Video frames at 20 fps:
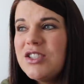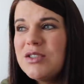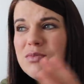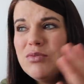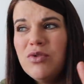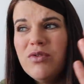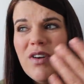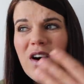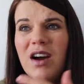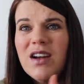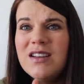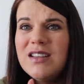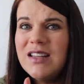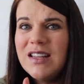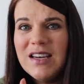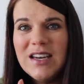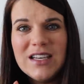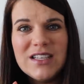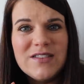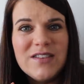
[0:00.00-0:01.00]
just move on to
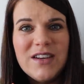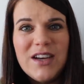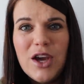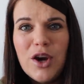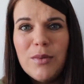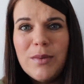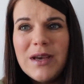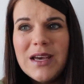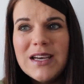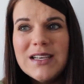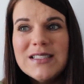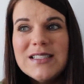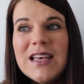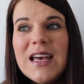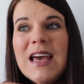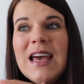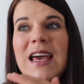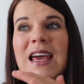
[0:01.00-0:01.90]
the next video because